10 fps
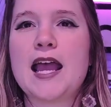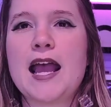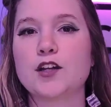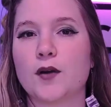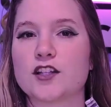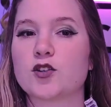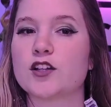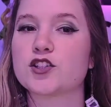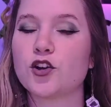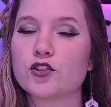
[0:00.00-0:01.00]
Anyway, so I
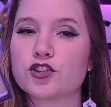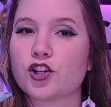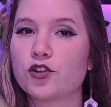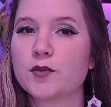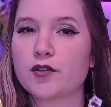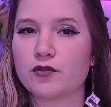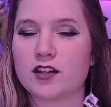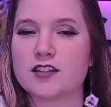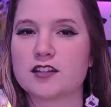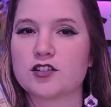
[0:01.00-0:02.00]
showed my
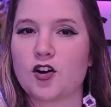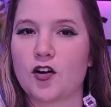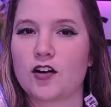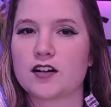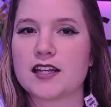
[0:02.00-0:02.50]
friends this card.